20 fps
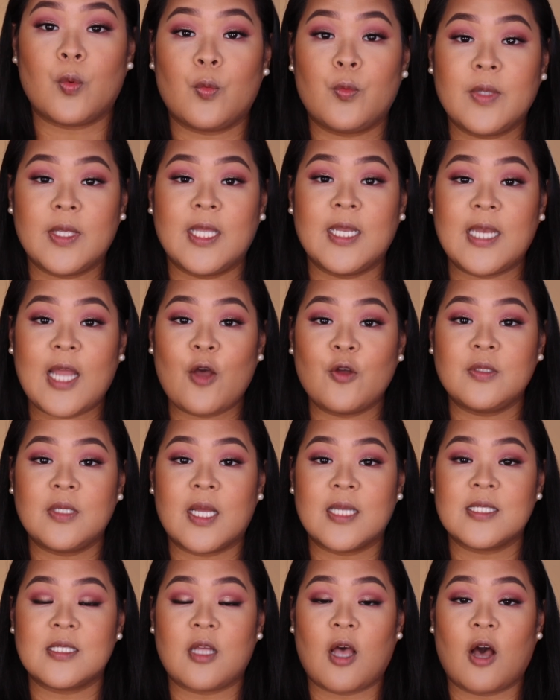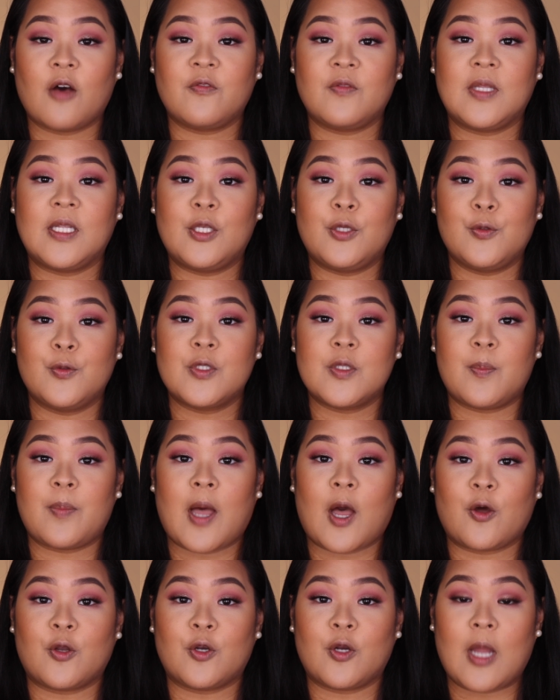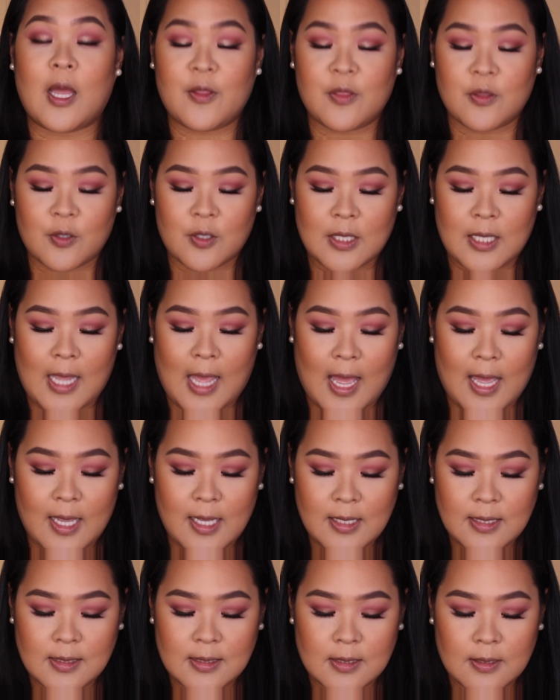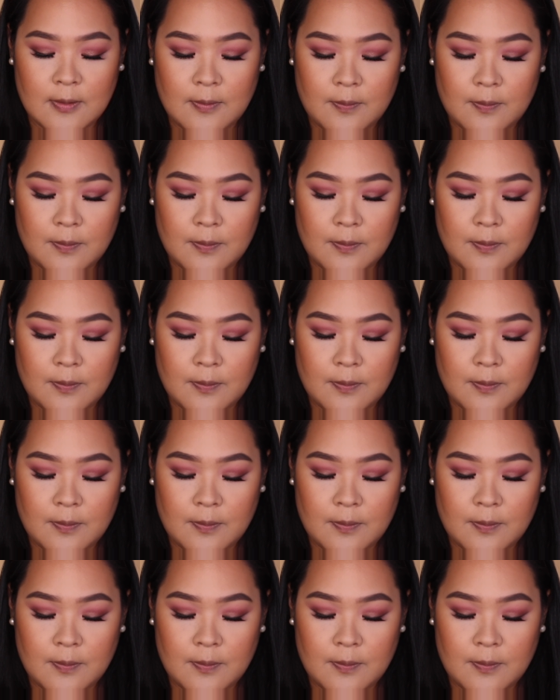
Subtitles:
We can now dust off the loose powder under the eyes.